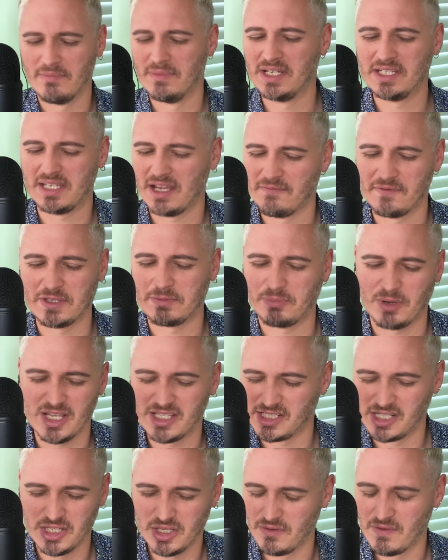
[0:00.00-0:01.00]
I'm the toughest
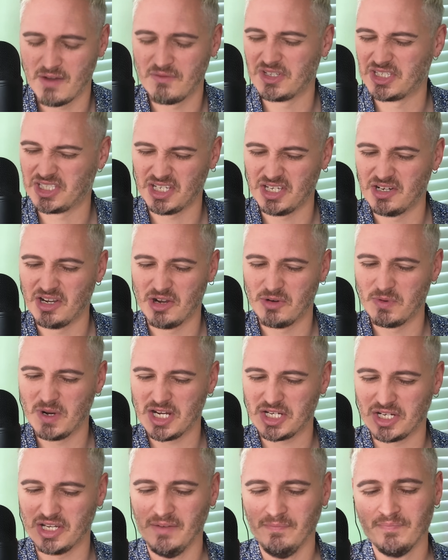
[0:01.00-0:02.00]
president you've ever seen on
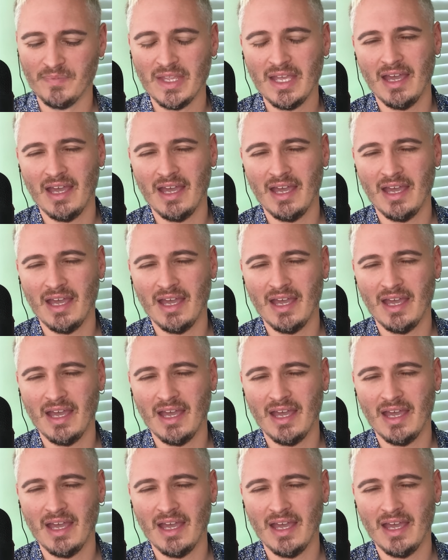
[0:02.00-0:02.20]
Russia.